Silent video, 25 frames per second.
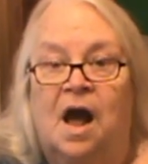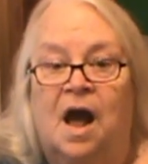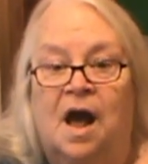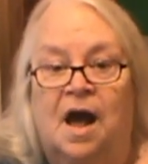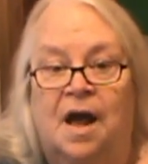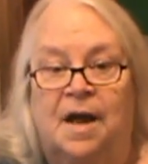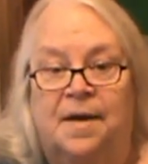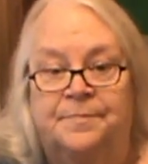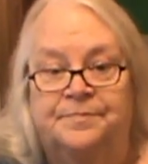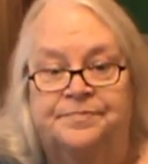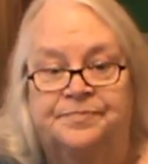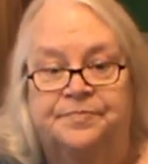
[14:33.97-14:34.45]

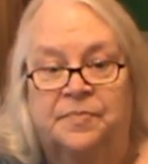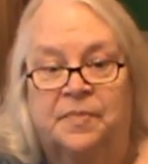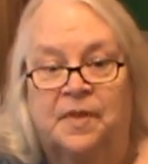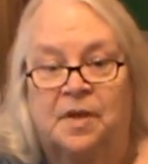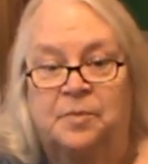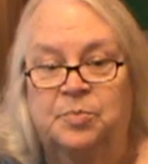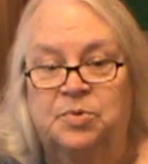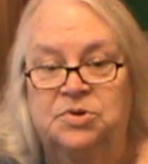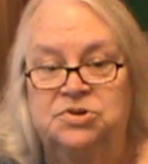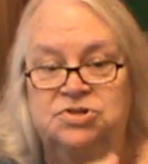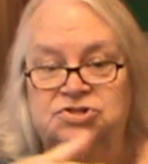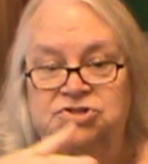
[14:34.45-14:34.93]
Um,
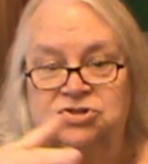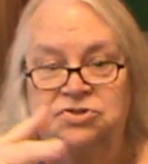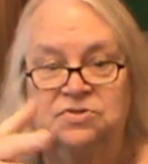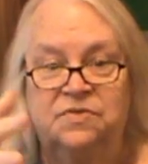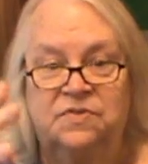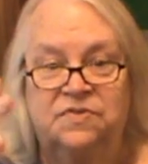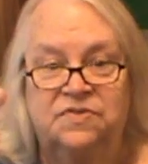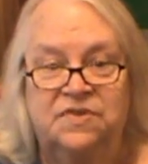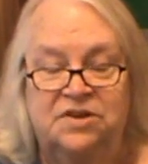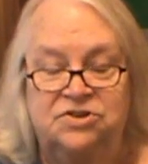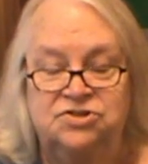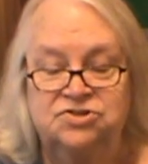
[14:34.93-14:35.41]
put
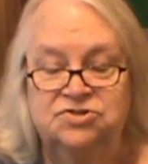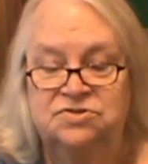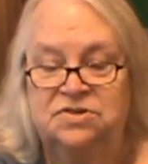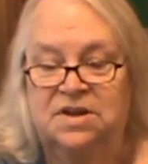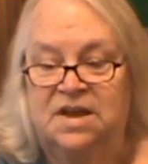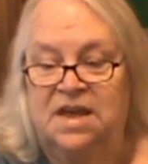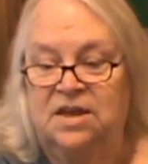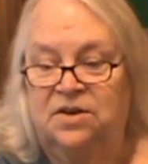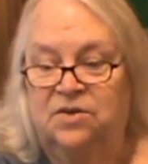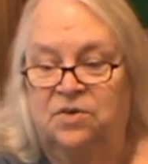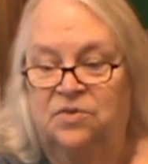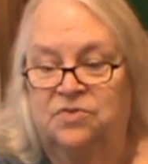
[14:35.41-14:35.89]
your, set your
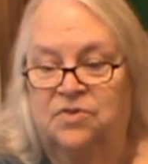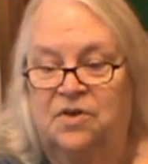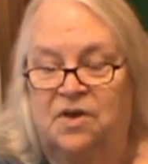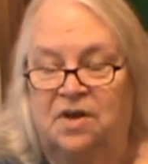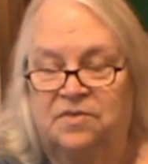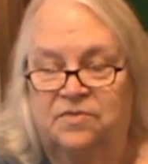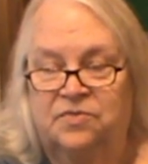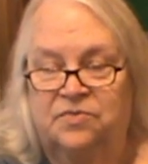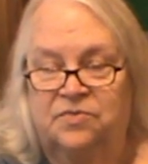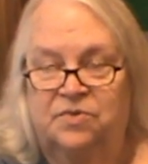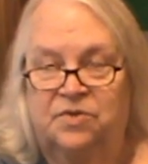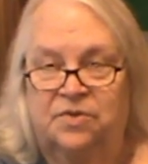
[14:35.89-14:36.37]
candles
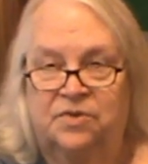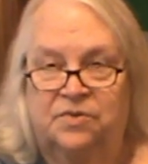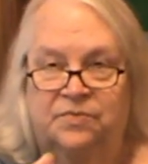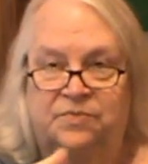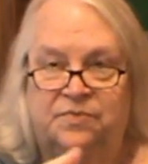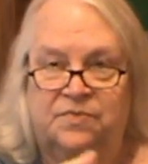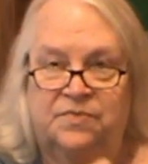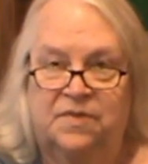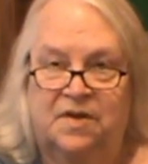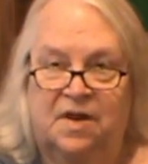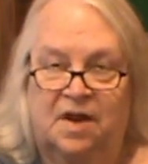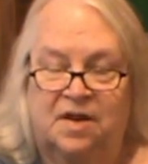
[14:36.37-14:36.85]
on for,
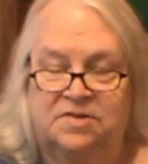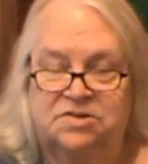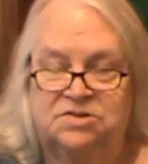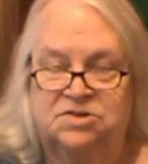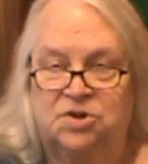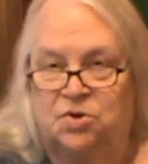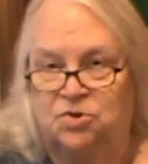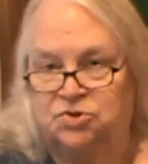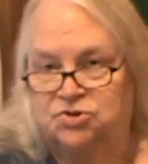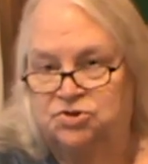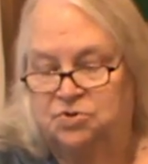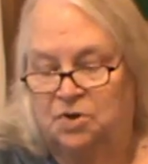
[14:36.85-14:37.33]

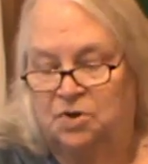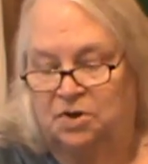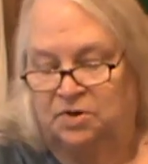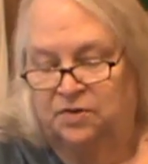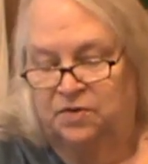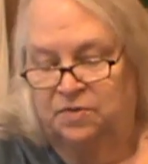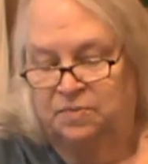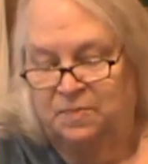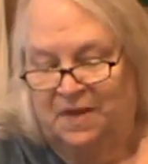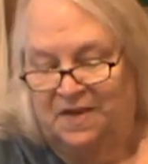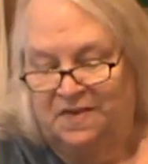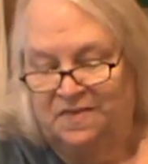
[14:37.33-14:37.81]
to hold your
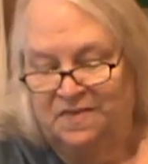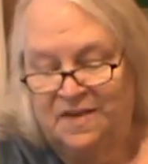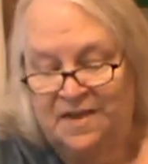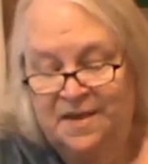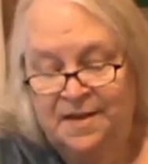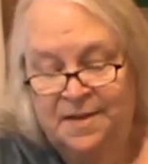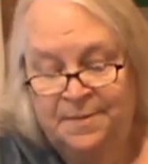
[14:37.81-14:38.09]
altar space.